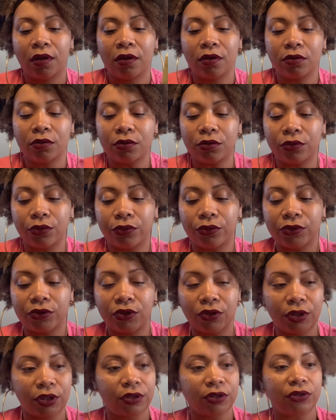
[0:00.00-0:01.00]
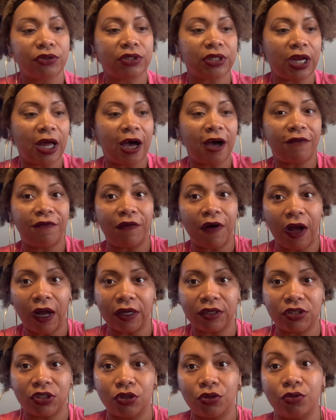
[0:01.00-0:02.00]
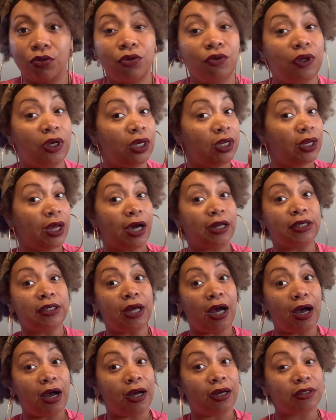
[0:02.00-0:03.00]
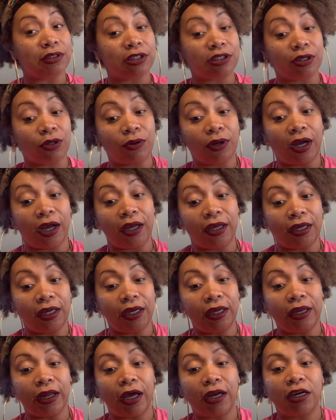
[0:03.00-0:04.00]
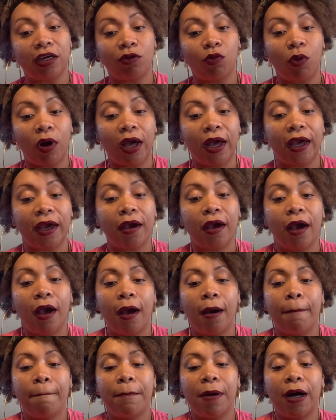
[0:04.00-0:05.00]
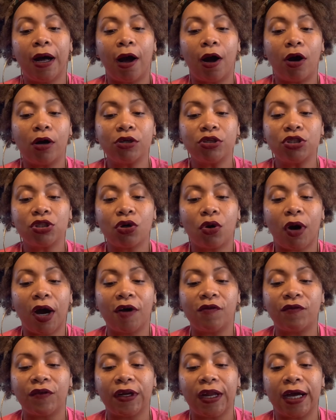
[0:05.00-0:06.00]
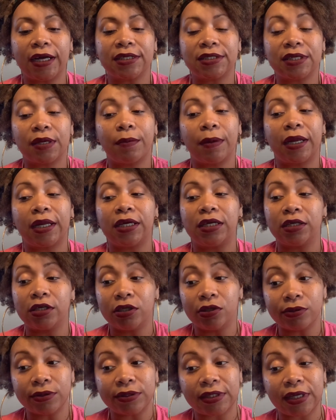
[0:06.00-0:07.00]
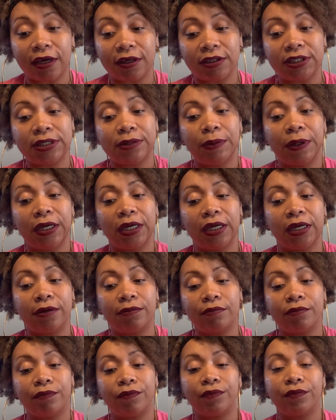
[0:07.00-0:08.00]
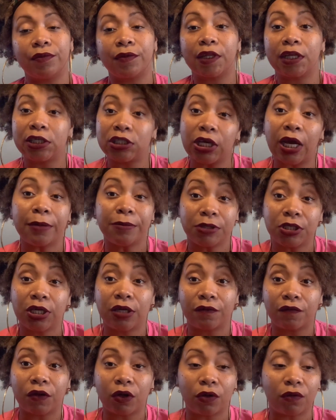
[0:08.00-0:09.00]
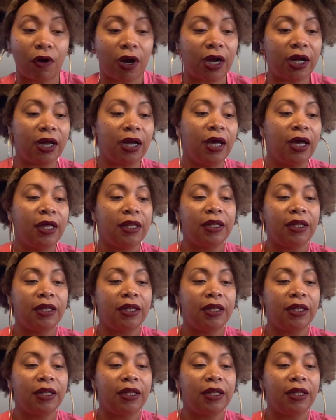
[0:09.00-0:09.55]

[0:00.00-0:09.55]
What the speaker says: Ooh, you little sly fox, you getting out of Dodge, okay? Getting out of the way. But also, I feel like somebody else has been a shapeshifter, right?